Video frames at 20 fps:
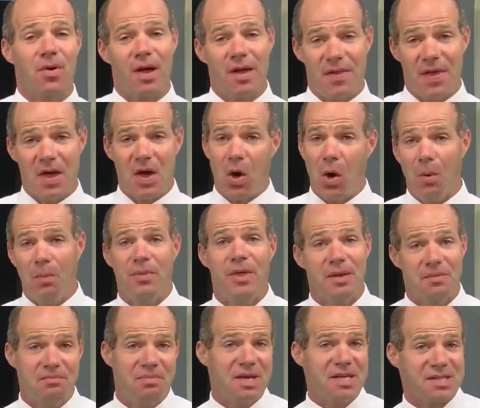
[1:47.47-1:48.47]
and they hope
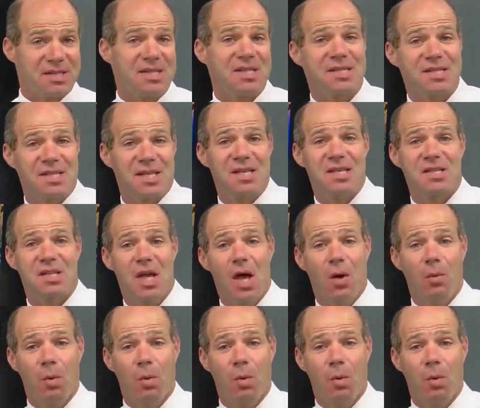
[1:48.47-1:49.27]
that businesses